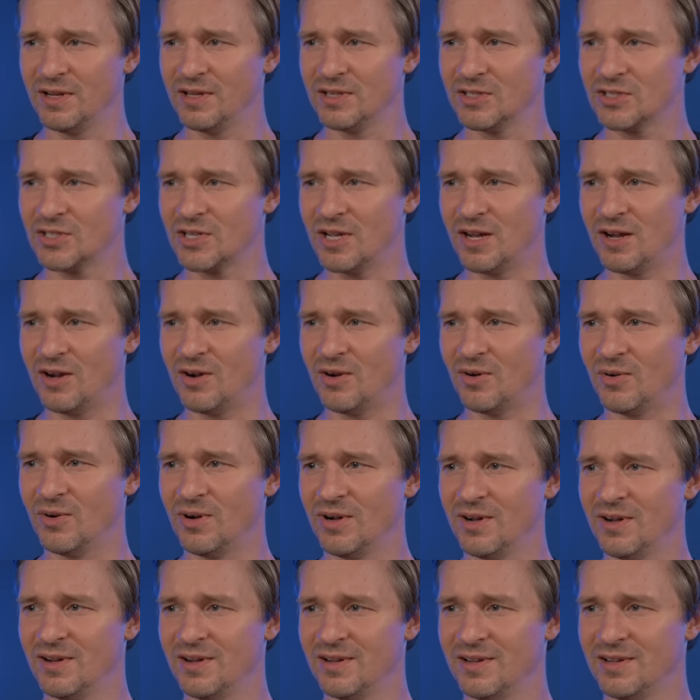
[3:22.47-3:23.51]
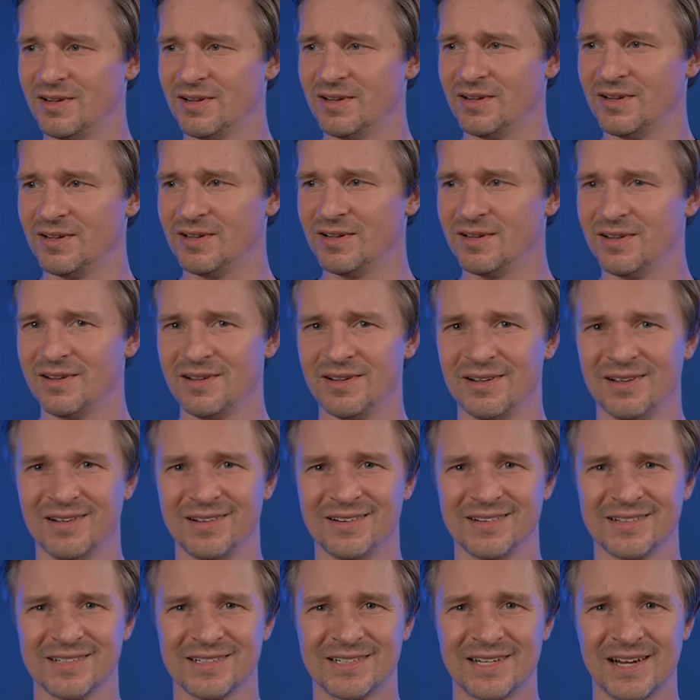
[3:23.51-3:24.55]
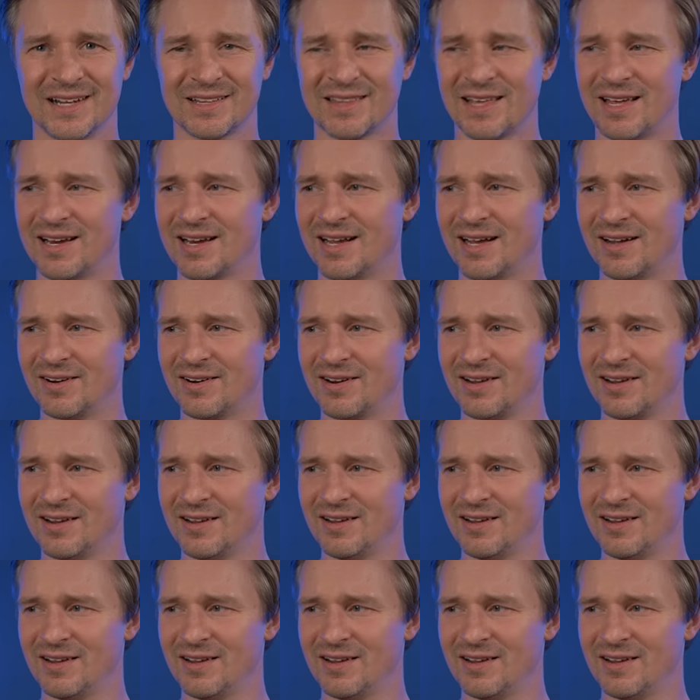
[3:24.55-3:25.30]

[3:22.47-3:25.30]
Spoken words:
So check that out.